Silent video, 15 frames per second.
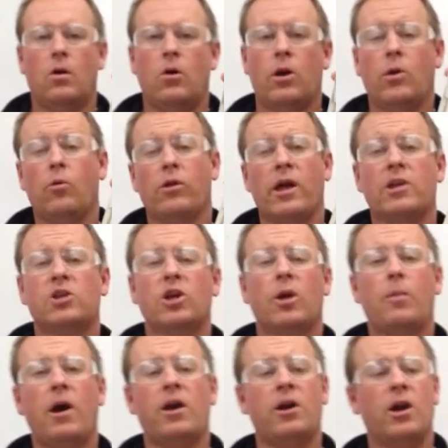Okay, well that took
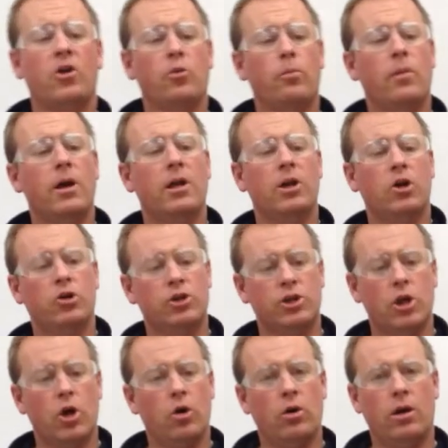about another minute or
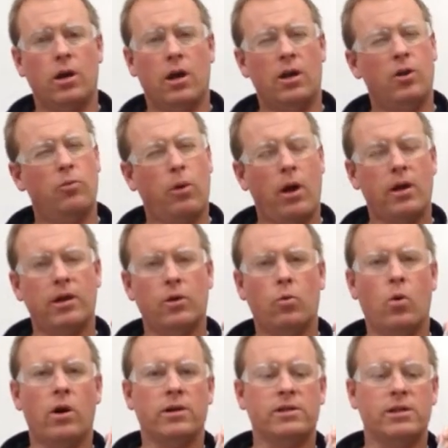so, and you probably didn't
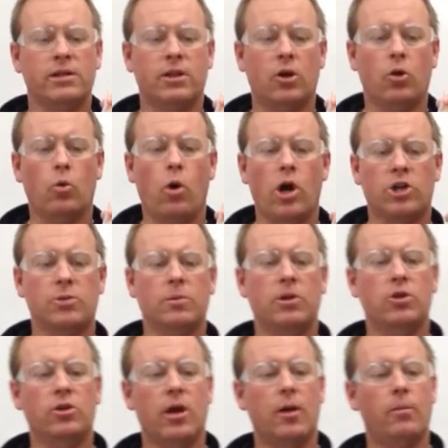want to sit there and watch me
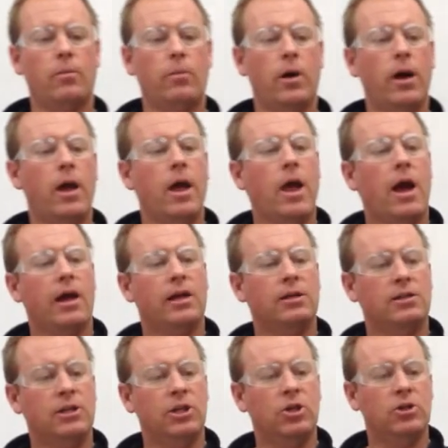do that, but I
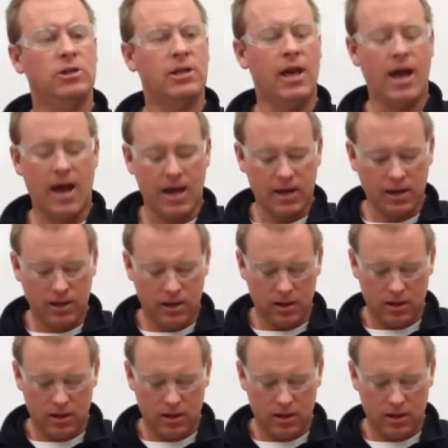continued to add